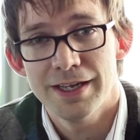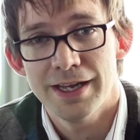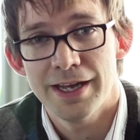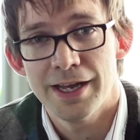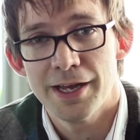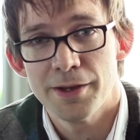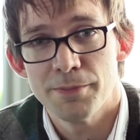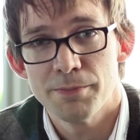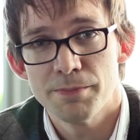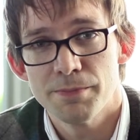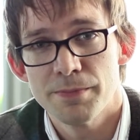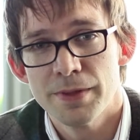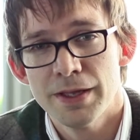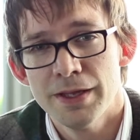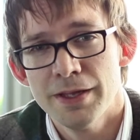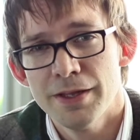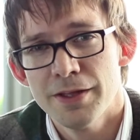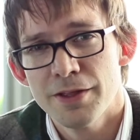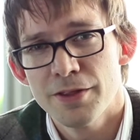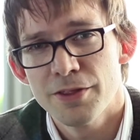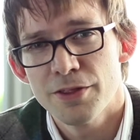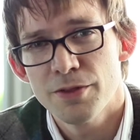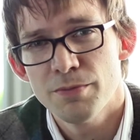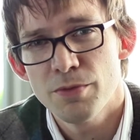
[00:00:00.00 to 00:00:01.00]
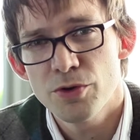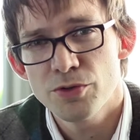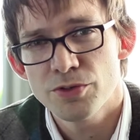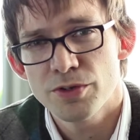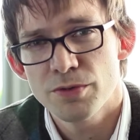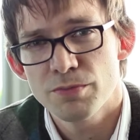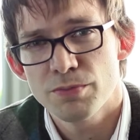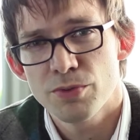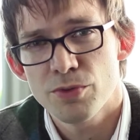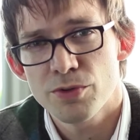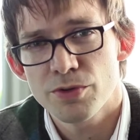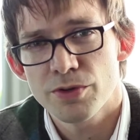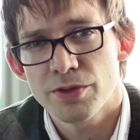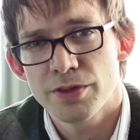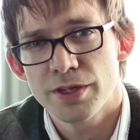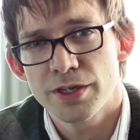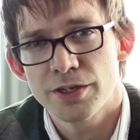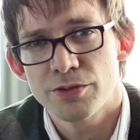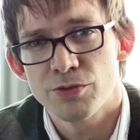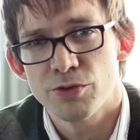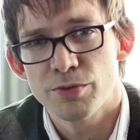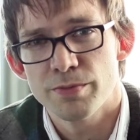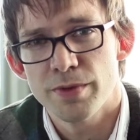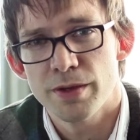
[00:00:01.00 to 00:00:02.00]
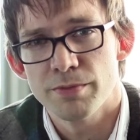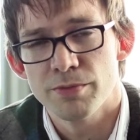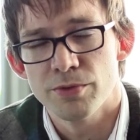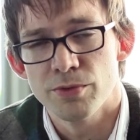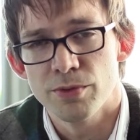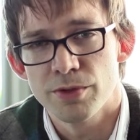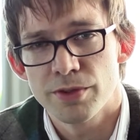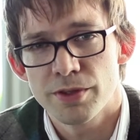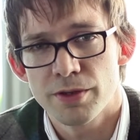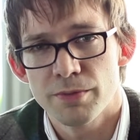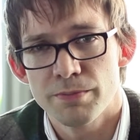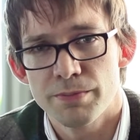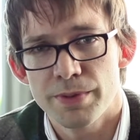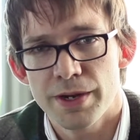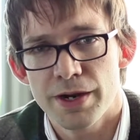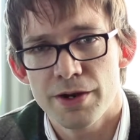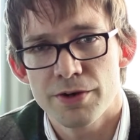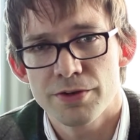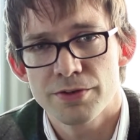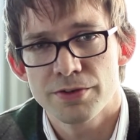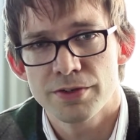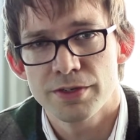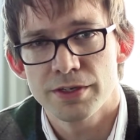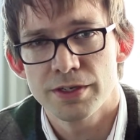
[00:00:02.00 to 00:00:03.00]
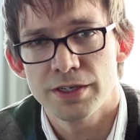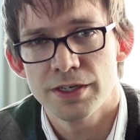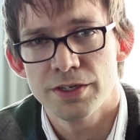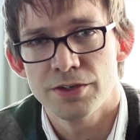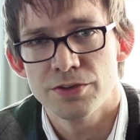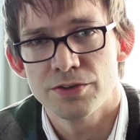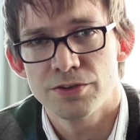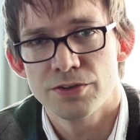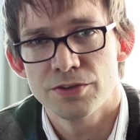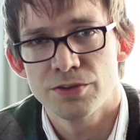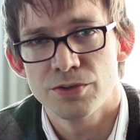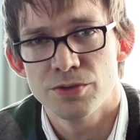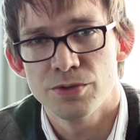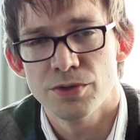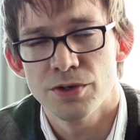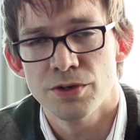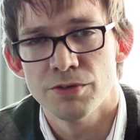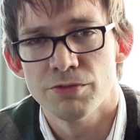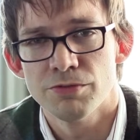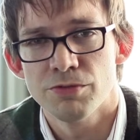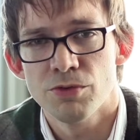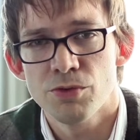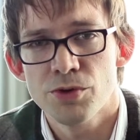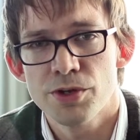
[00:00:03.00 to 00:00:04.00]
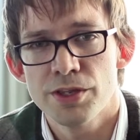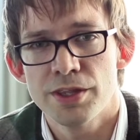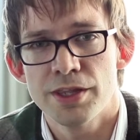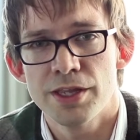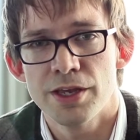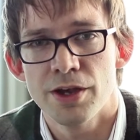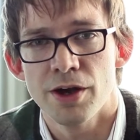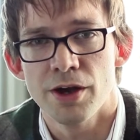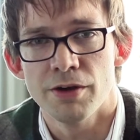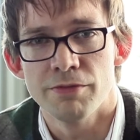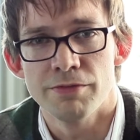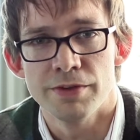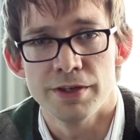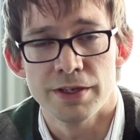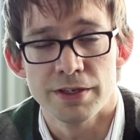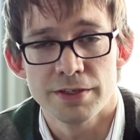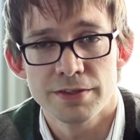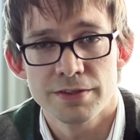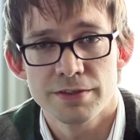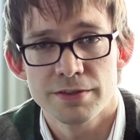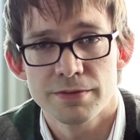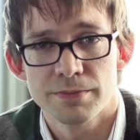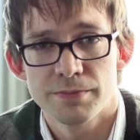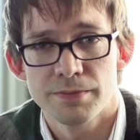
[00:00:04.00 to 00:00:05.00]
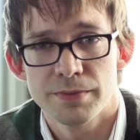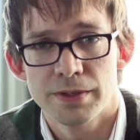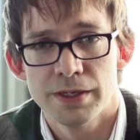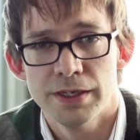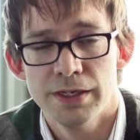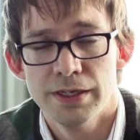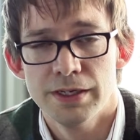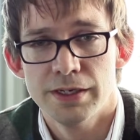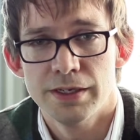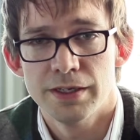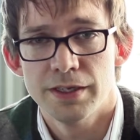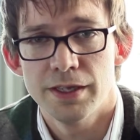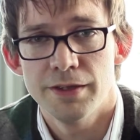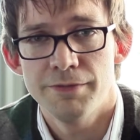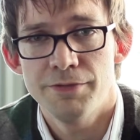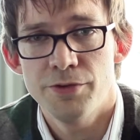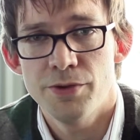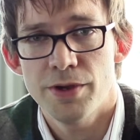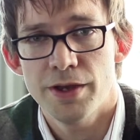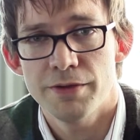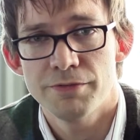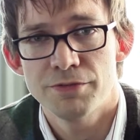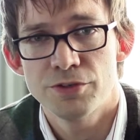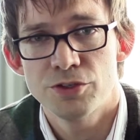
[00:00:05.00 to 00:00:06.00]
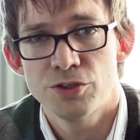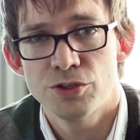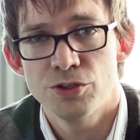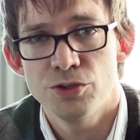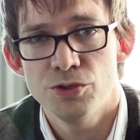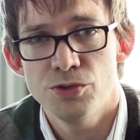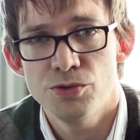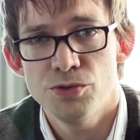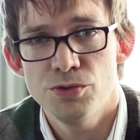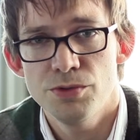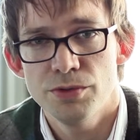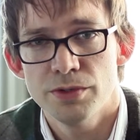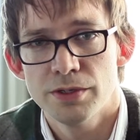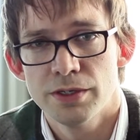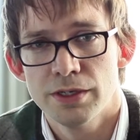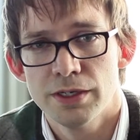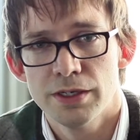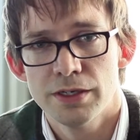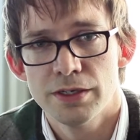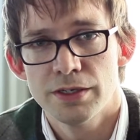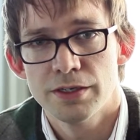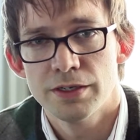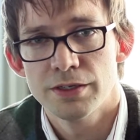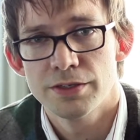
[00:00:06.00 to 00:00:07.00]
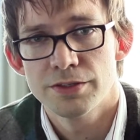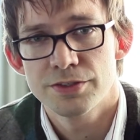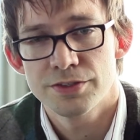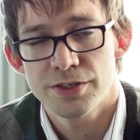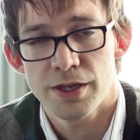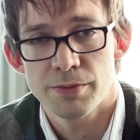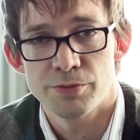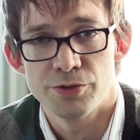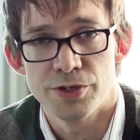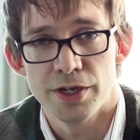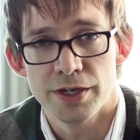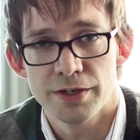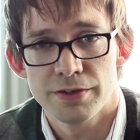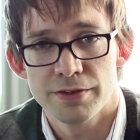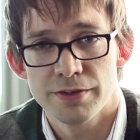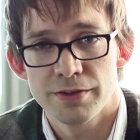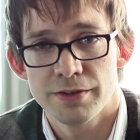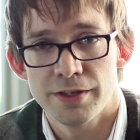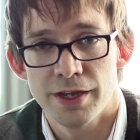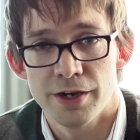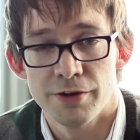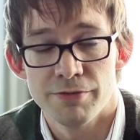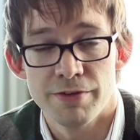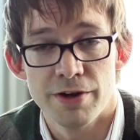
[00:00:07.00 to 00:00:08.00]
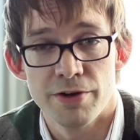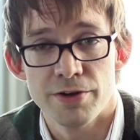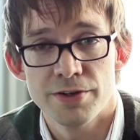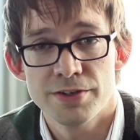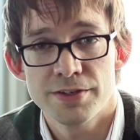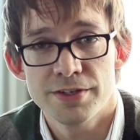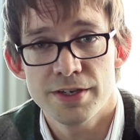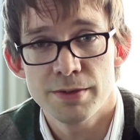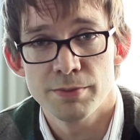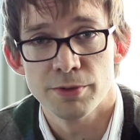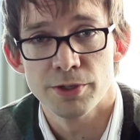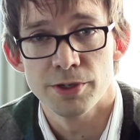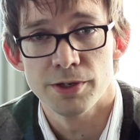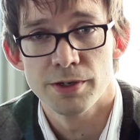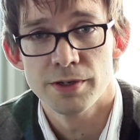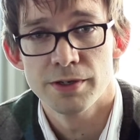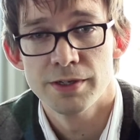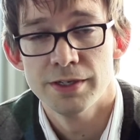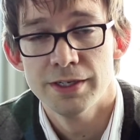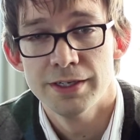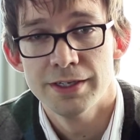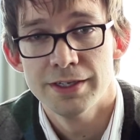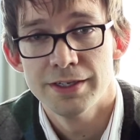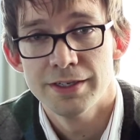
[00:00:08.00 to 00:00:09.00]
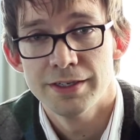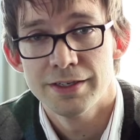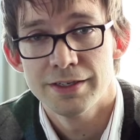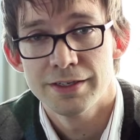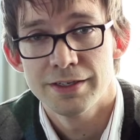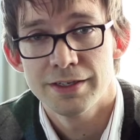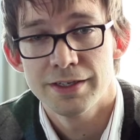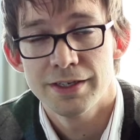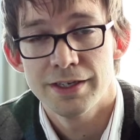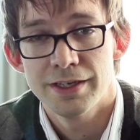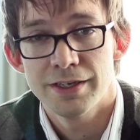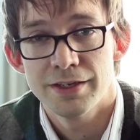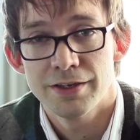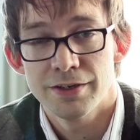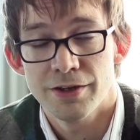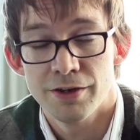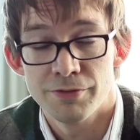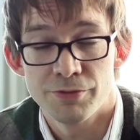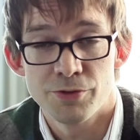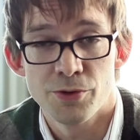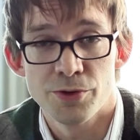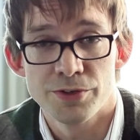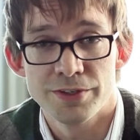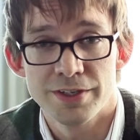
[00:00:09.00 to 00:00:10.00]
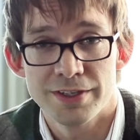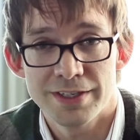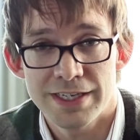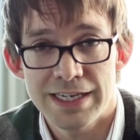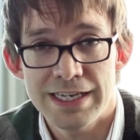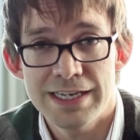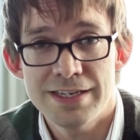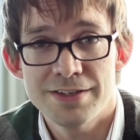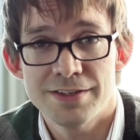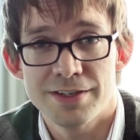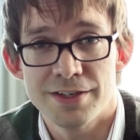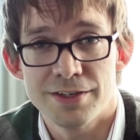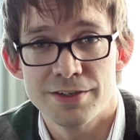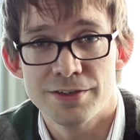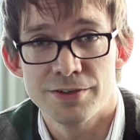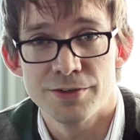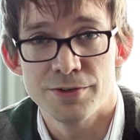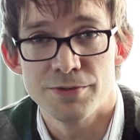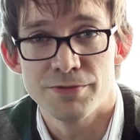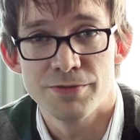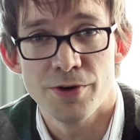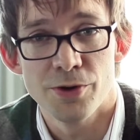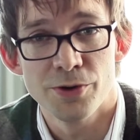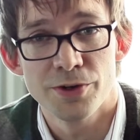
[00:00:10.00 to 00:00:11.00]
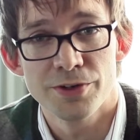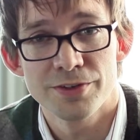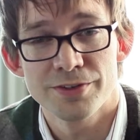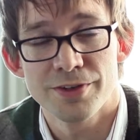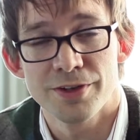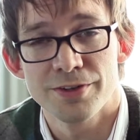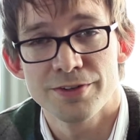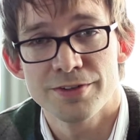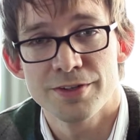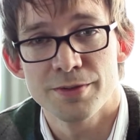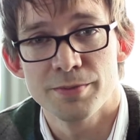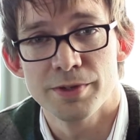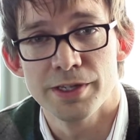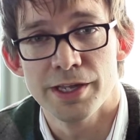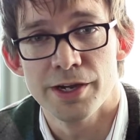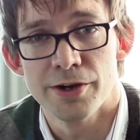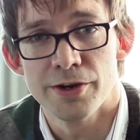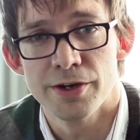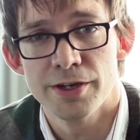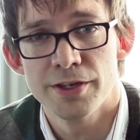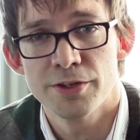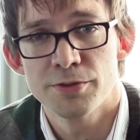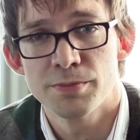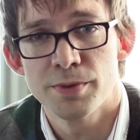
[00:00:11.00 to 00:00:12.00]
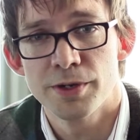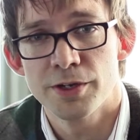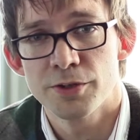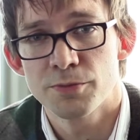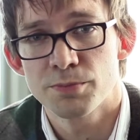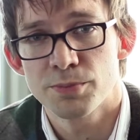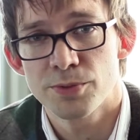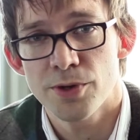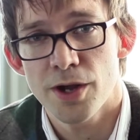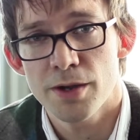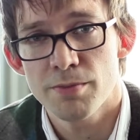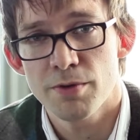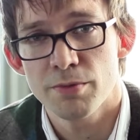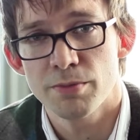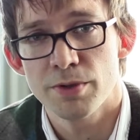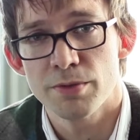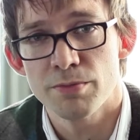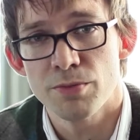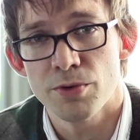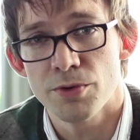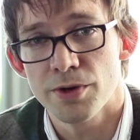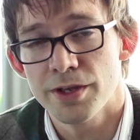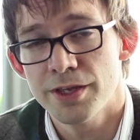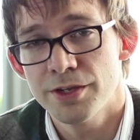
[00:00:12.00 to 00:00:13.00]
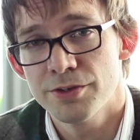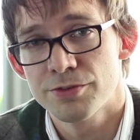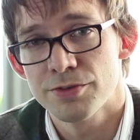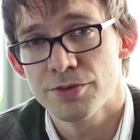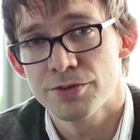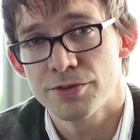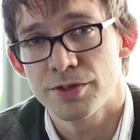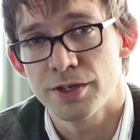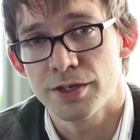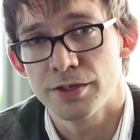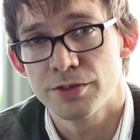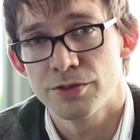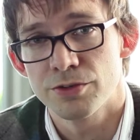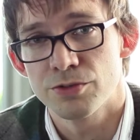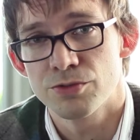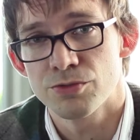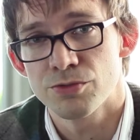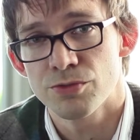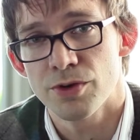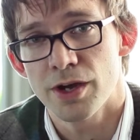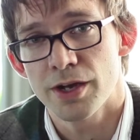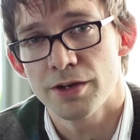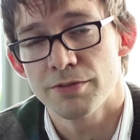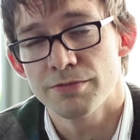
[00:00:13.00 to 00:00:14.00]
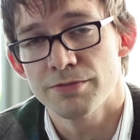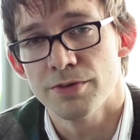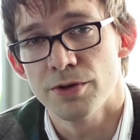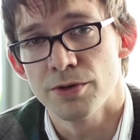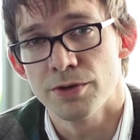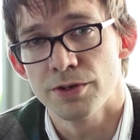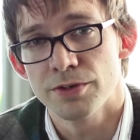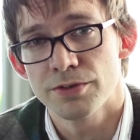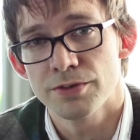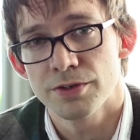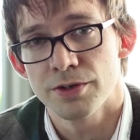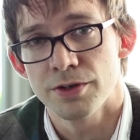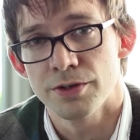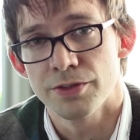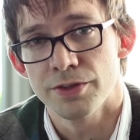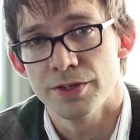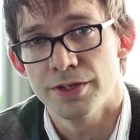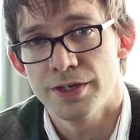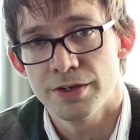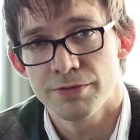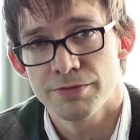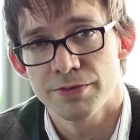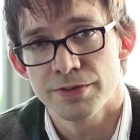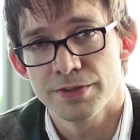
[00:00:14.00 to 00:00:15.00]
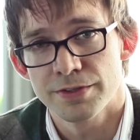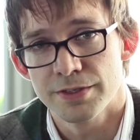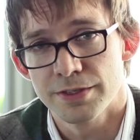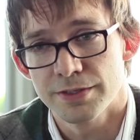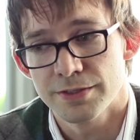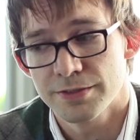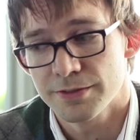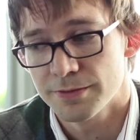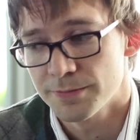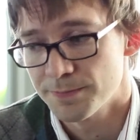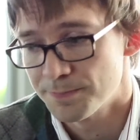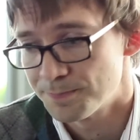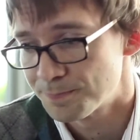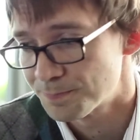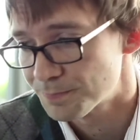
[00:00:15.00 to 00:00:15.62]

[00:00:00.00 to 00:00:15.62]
The most important thing to remember with comparison is to avoid the obvious. If you have two subjects that are very similar, of course it's easy to focus on similarities, but it's probably more interesting to try to focus on the differences.